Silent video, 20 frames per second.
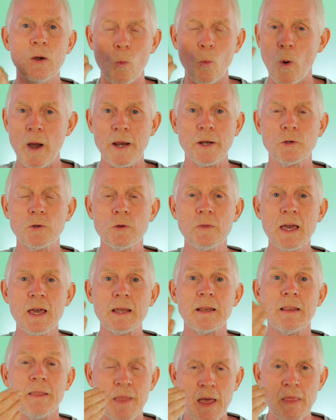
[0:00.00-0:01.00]
Why not do
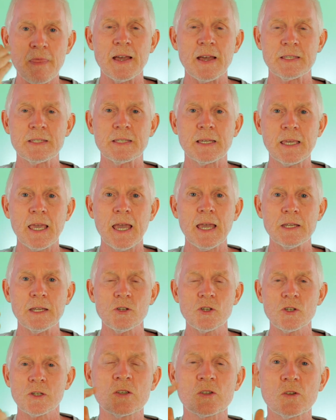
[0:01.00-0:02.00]
that? Then that's a
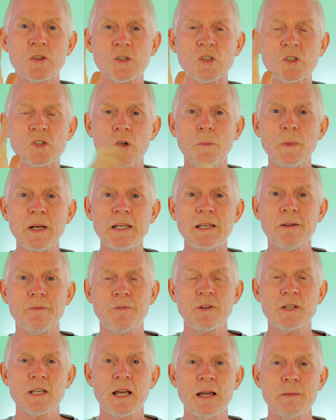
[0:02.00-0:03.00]
cache. So there's so many
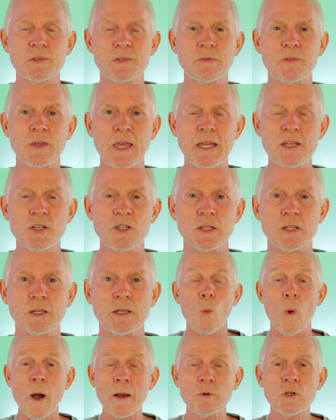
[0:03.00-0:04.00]
different types of caching.
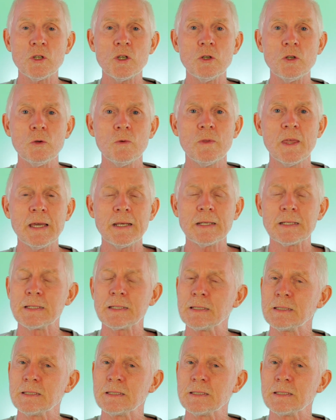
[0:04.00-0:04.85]
Why would you do that?